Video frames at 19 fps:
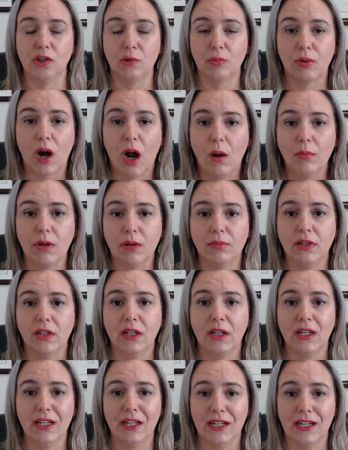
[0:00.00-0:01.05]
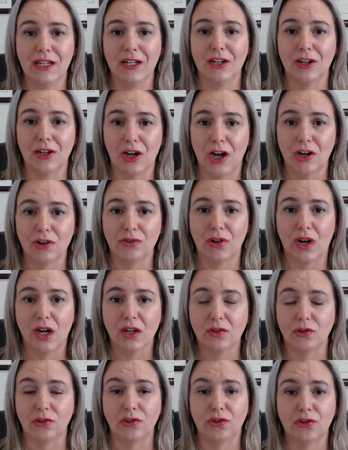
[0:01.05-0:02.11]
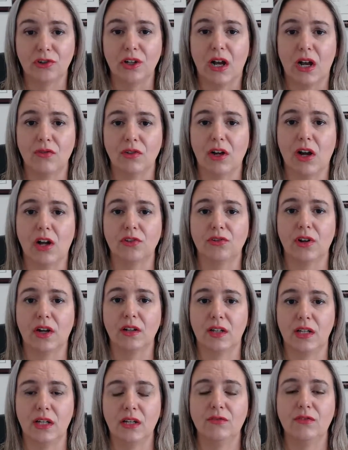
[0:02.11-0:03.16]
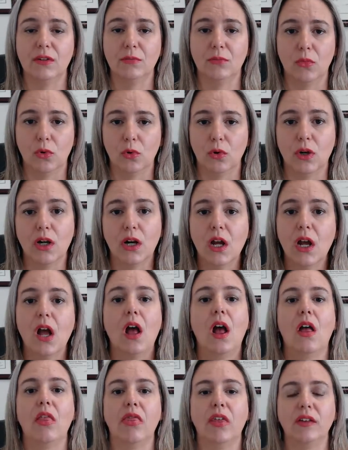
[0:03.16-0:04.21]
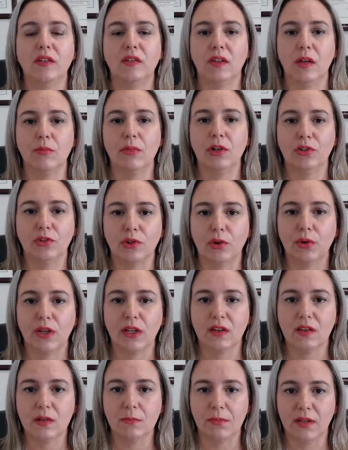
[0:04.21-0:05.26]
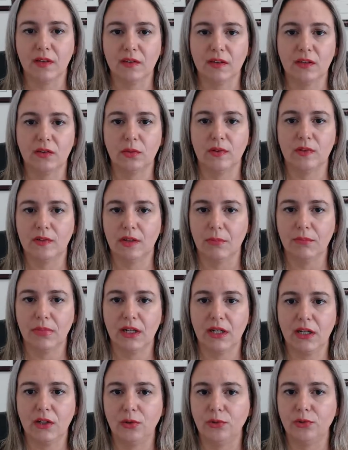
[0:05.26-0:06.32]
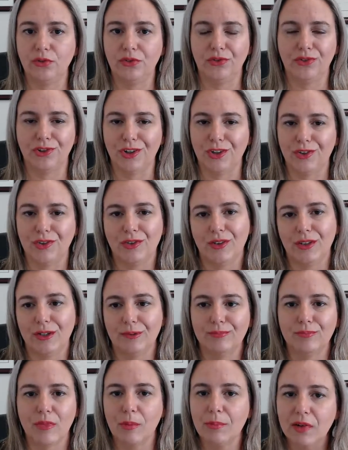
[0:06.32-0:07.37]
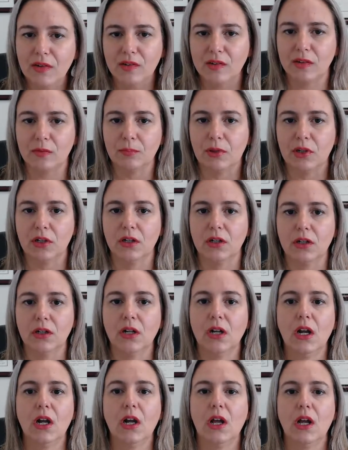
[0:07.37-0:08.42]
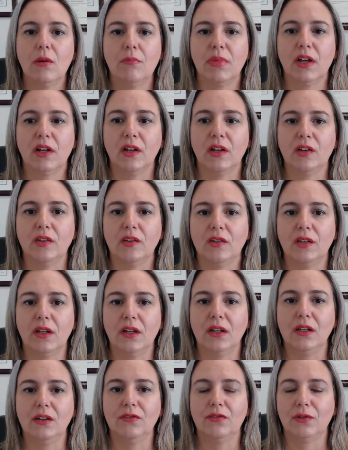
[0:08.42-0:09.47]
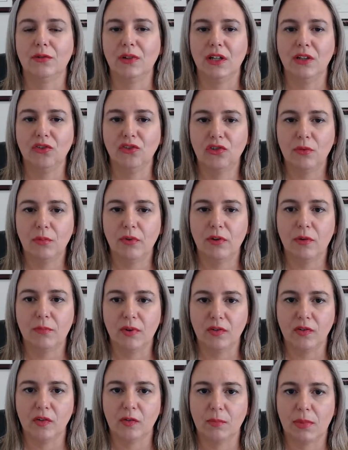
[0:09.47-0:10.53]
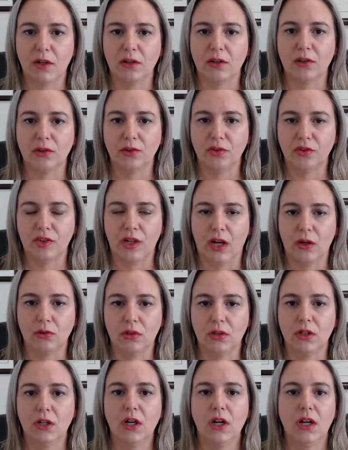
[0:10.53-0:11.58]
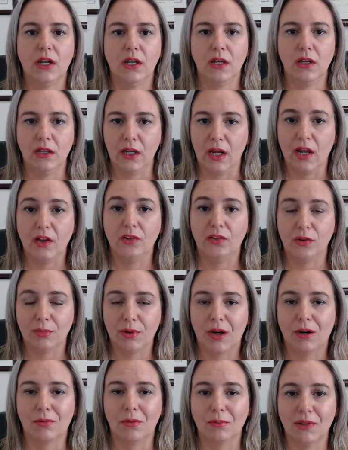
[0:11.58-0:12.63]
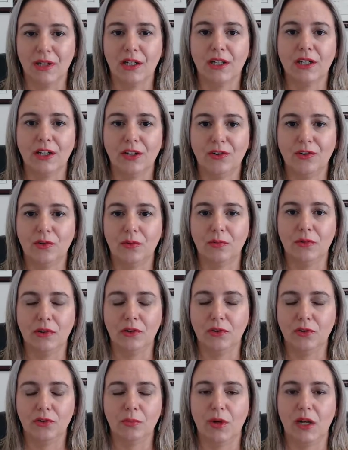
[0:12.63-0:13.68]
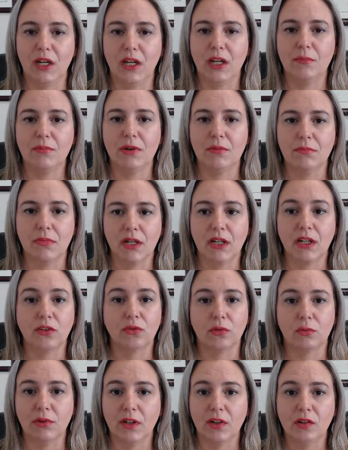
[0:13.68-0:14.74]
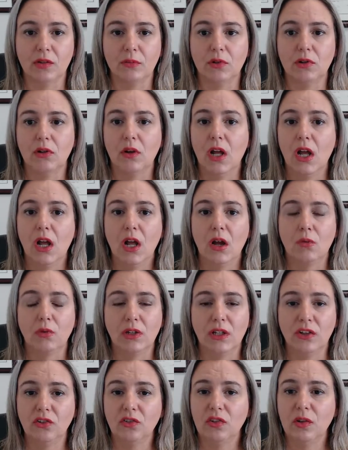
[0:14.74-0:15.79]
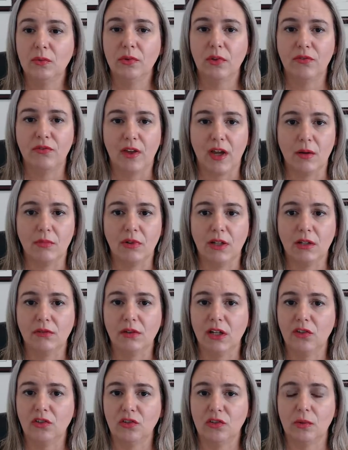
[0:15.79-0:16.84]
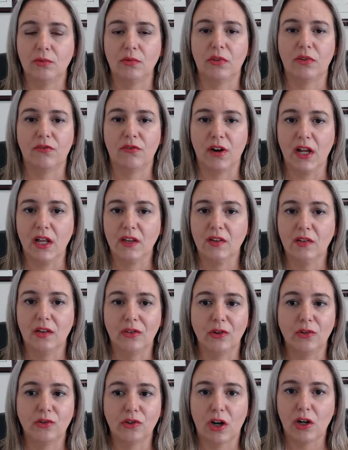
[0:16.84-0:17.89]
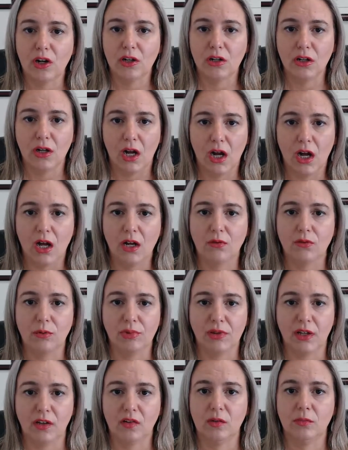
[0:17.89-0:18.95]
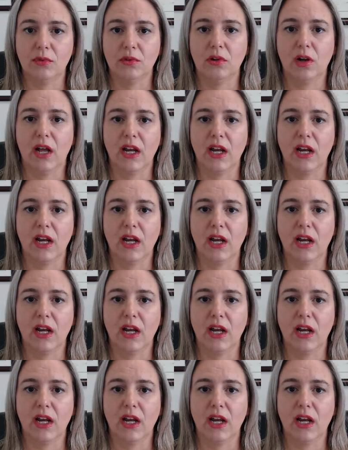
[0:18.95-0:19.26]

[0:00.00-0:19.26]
You probably need a contract, or should have a contract, even more than someone who's going into business with somebody who's just a business partner. Because if your relationship with your business partner goes sour, yes, you're probably going to lose money, but money is replaceable. Relationships with family, relationships with friends, those are not replaceable.